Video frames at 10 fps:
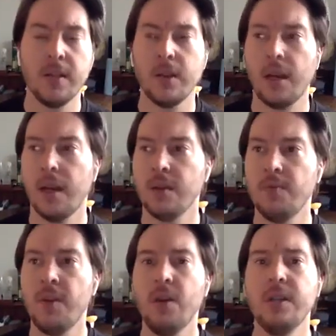A
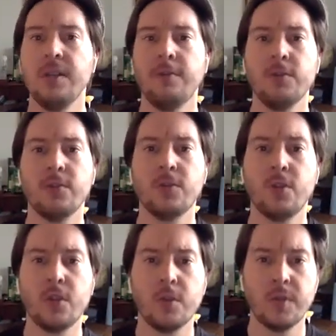very different
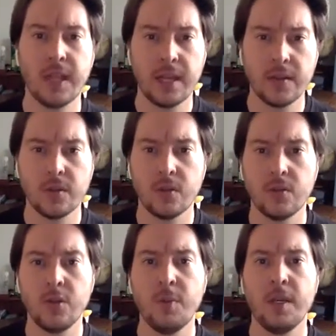circumstance
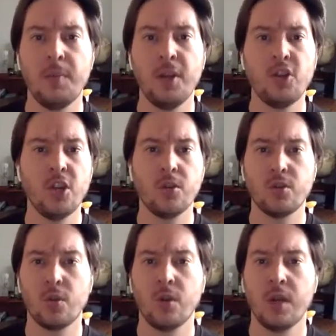to be pitching your
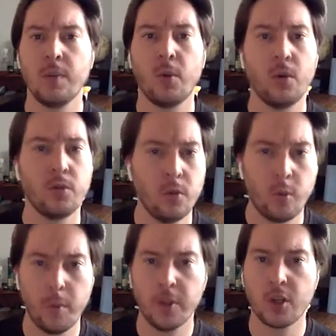story in a boardroom
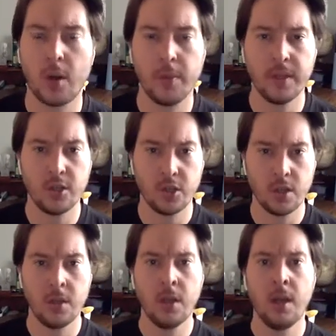or a pitch
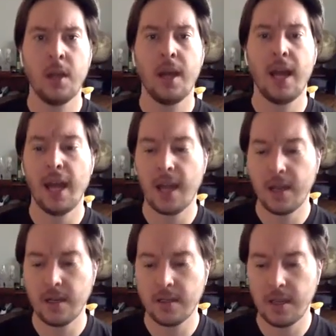competition
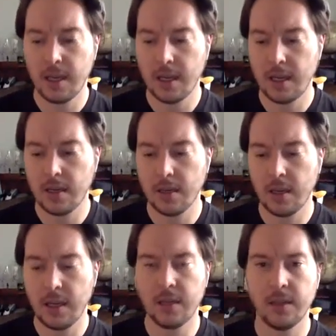and in
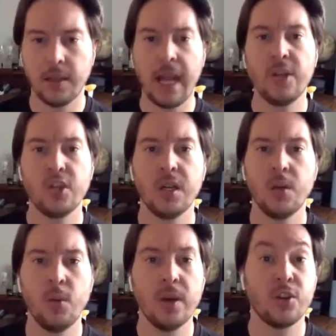
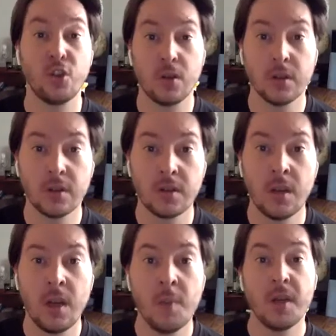engaging with a journalist,
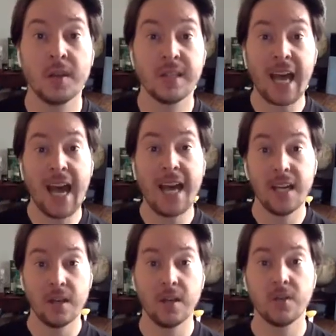because that
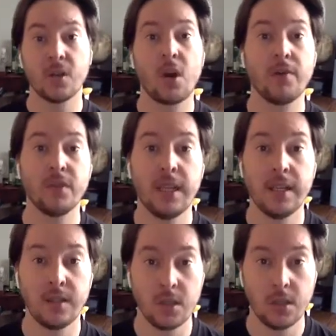is a
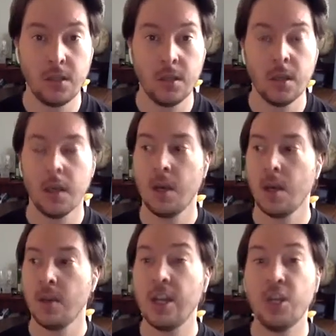conversation
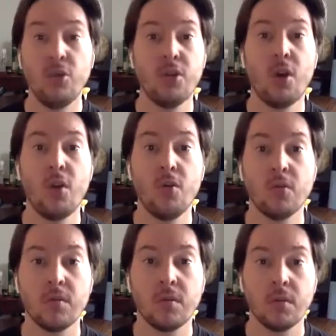that you don't
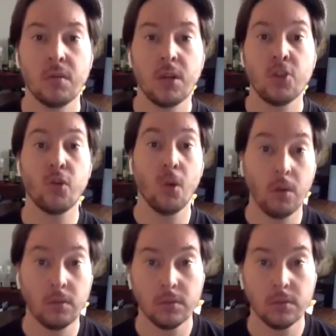control.